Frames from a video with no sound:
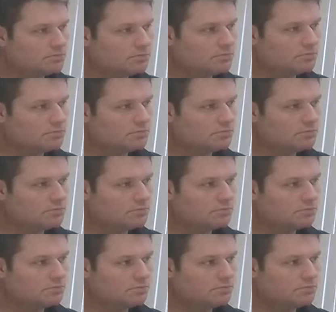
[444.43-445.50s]
letting you
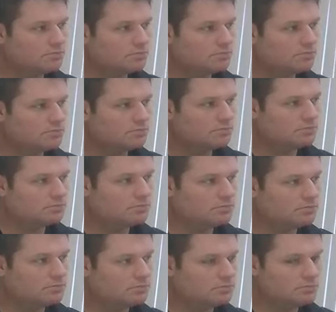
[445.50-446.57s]
know what
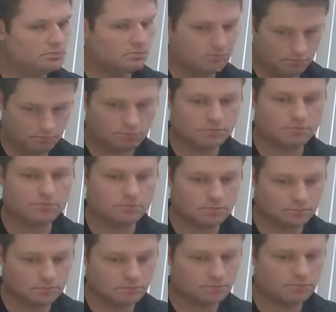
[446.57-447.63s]
their dreams
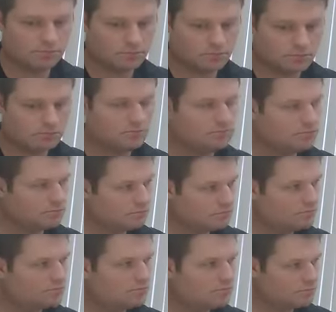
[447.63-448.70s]
are, what their
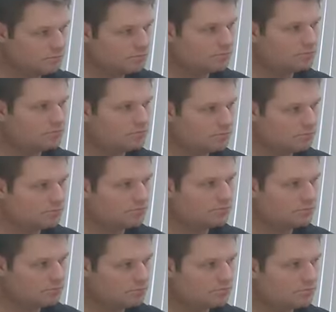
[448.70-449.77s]
plans are that they would like